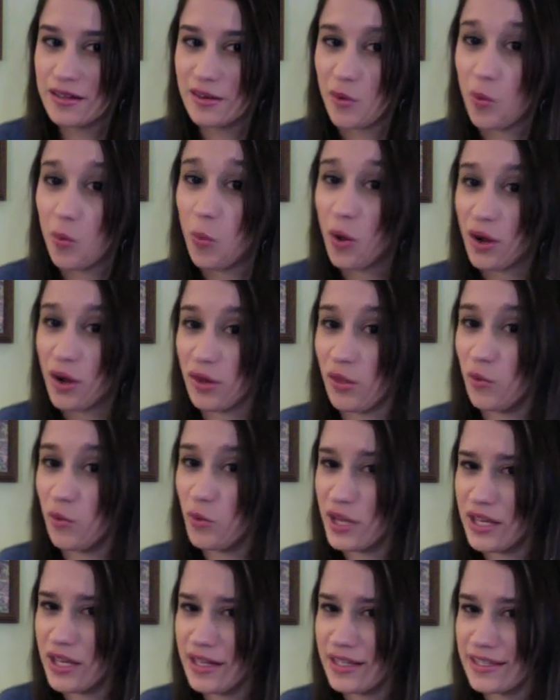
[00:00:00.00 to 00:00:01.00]
What are the
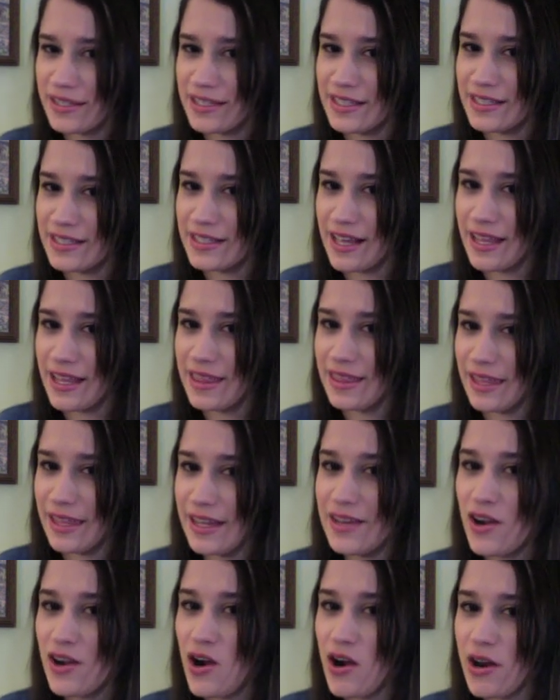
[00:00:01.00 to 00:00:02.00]
weaknesses I
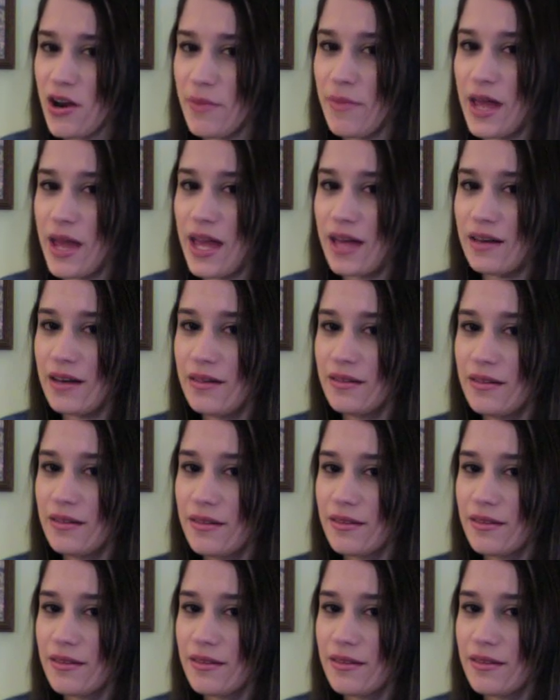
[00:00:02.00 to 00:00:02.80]
think are in men?